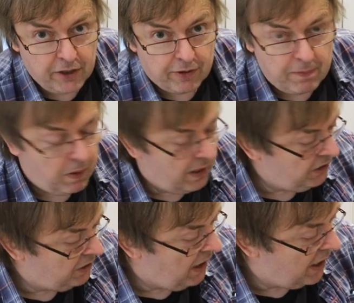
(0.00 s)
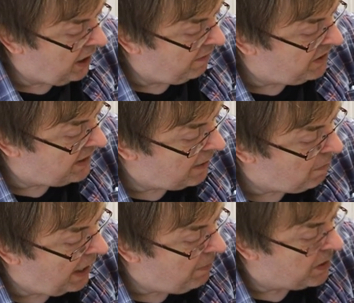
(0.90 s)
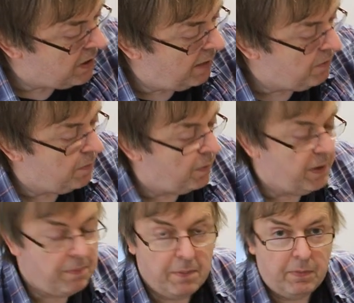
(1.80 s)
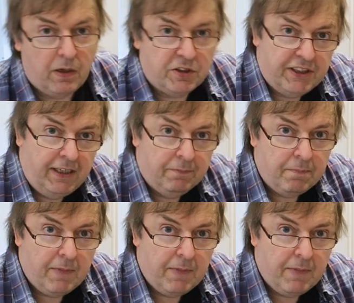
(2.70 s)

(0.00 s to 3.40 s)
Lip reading: A3 plus, and I've set paper type to premium glossy,